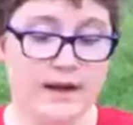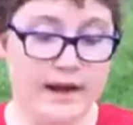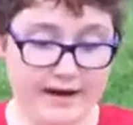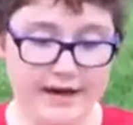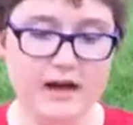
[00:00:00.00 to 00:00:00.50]

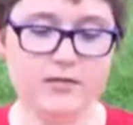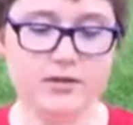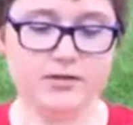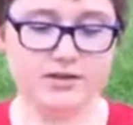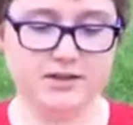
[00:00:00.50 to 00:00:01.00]
And now I'm
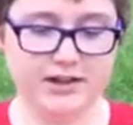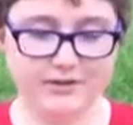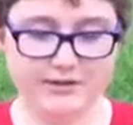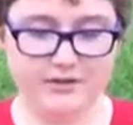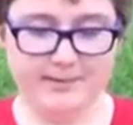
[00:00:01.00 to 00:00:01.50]
going to talk
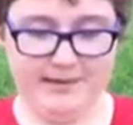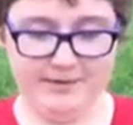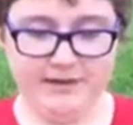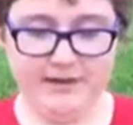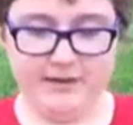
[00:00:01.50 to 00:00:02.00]
to you about
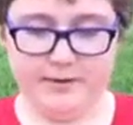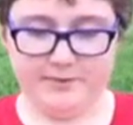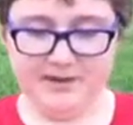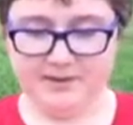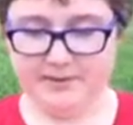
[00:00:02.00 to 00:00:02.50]
the
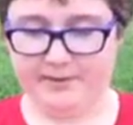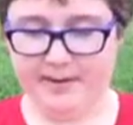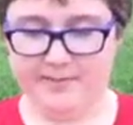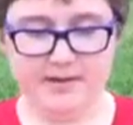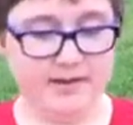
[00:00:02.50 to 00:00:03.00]
effects of the
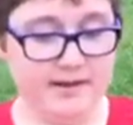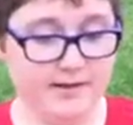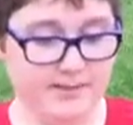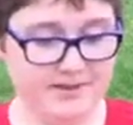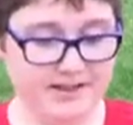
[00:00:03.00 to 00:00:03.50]
famine.
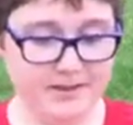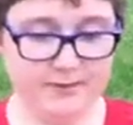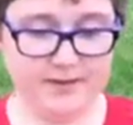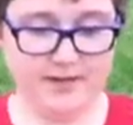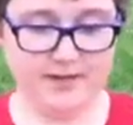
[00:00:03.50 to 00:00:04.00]
The potato
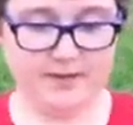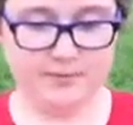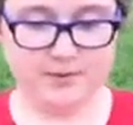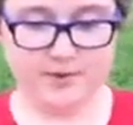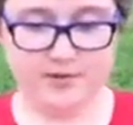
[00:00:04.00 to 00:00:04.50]
famine killed
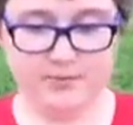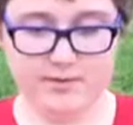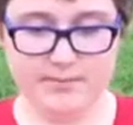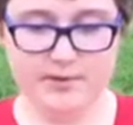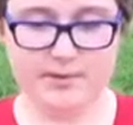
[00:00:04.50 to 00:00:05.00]
more than
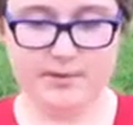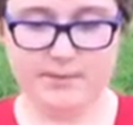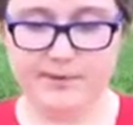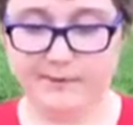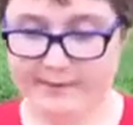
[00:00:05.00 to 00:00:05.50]
1 million
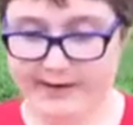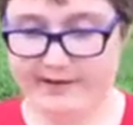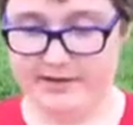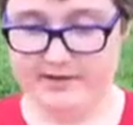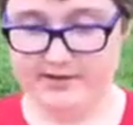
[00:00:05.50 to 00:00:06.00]
people in 5
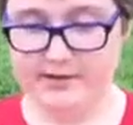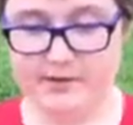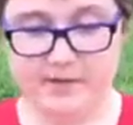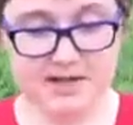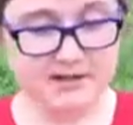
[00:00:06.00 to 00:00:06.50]
years.
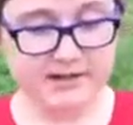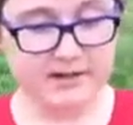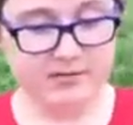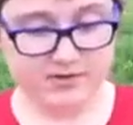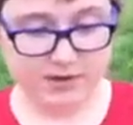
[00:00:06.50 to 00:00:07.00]
Basically,
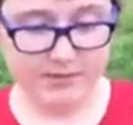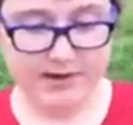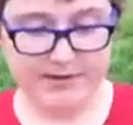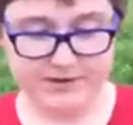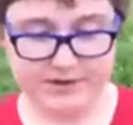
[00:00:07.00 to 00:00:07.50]
it was so
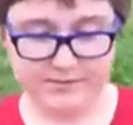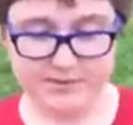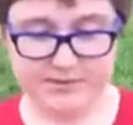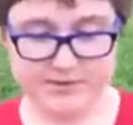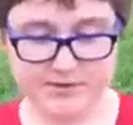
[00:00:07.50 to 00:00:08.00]
bad that some
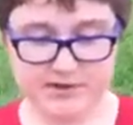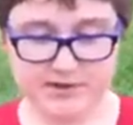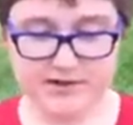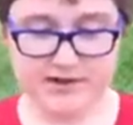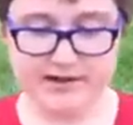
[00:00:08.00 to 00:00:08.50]
people resorted
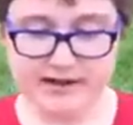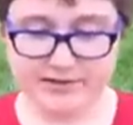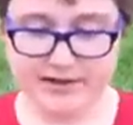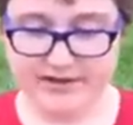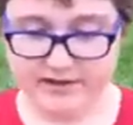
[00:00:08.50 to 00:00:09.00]
to eating
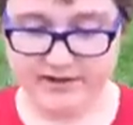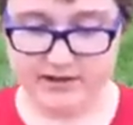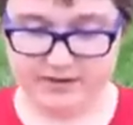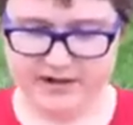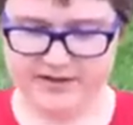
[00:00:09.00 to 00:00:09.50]
grass
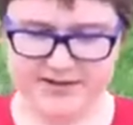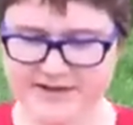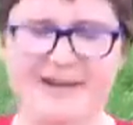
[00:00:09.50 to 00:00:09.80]
like